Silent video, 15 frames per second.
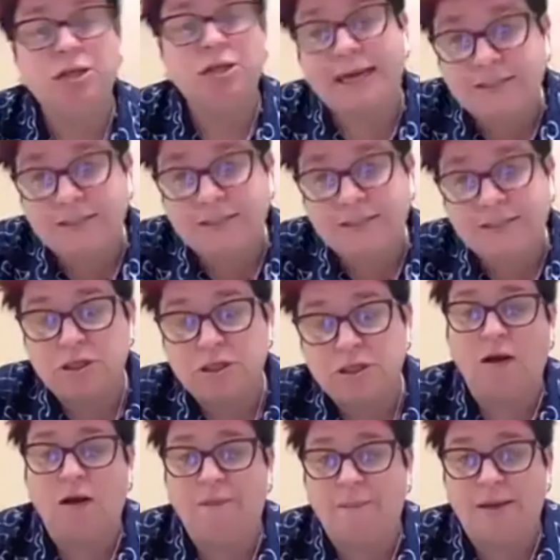Chinese food is
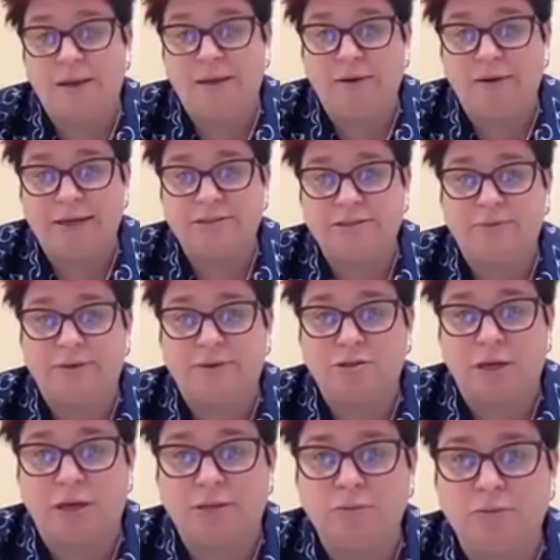not on the menu at this
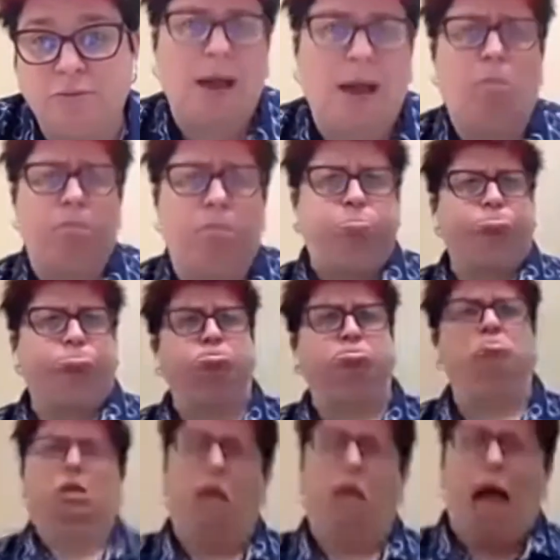restaurant. Well,
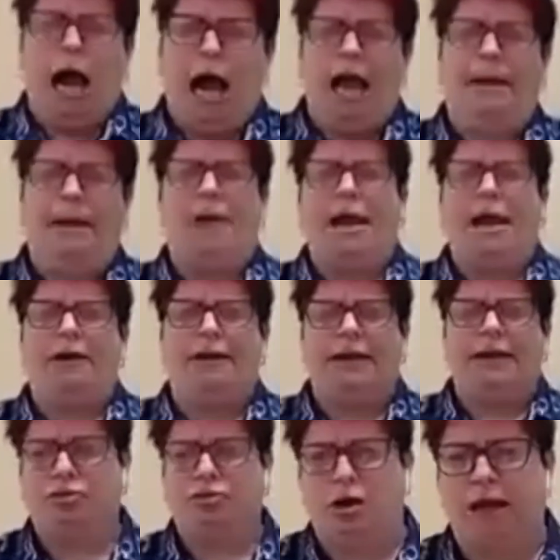I'm at a
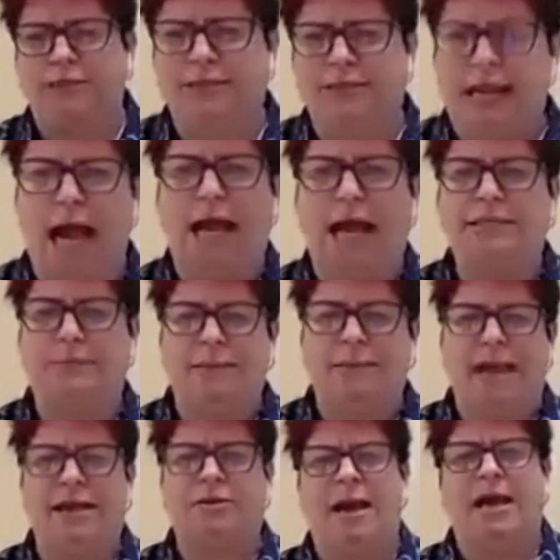restaurant and I
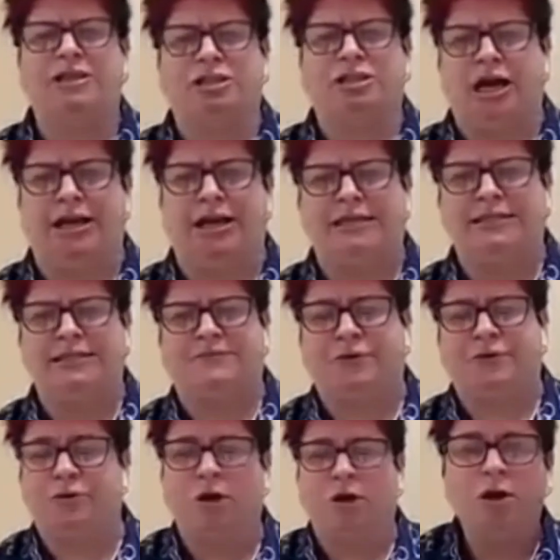demand my Chinese
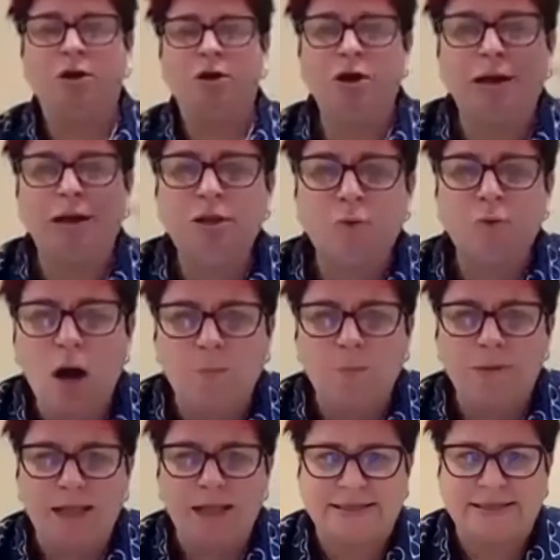food. You're in the
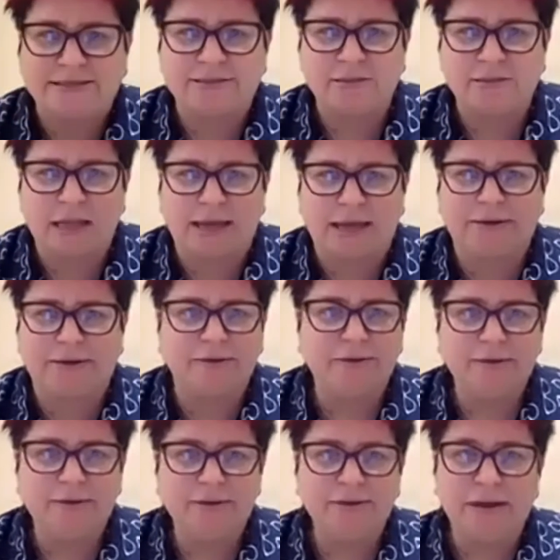wrong place. Like,
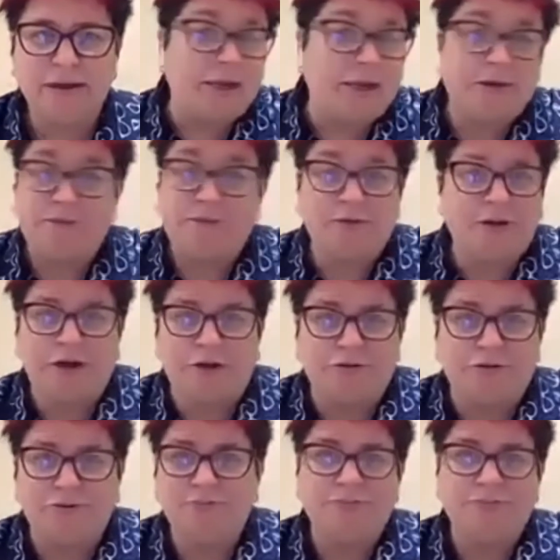I mean, good for you.